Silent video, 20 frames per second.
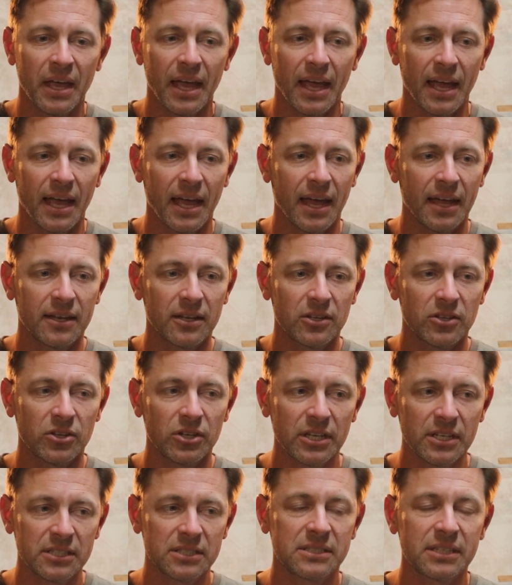and you
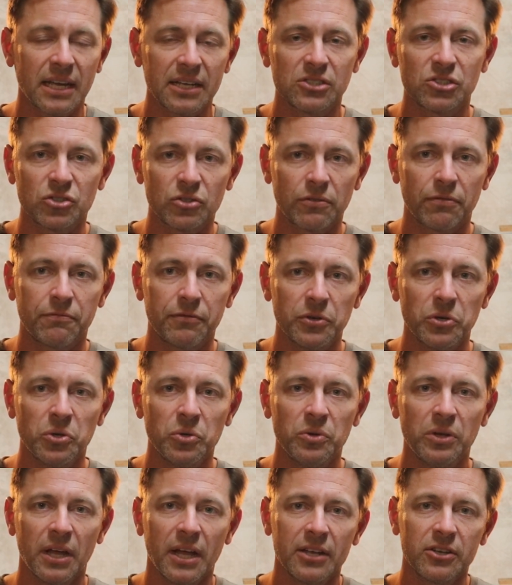need to taste your
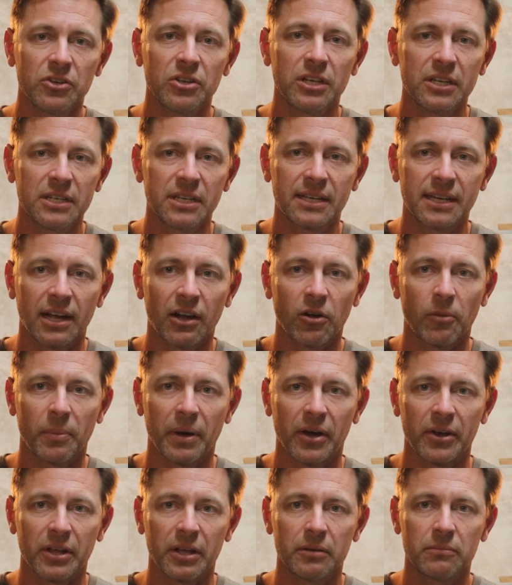food, and you need to care
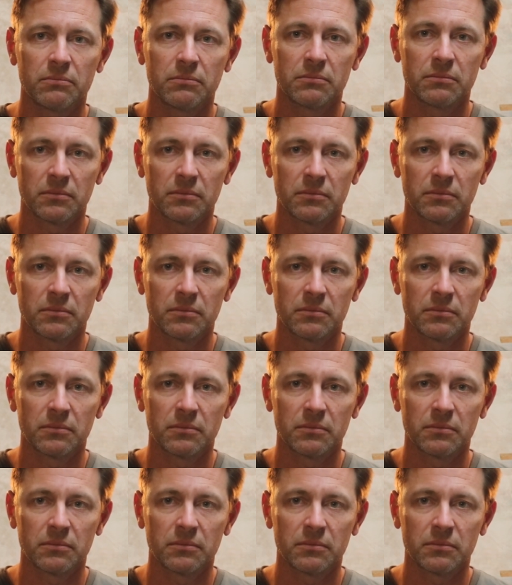about it.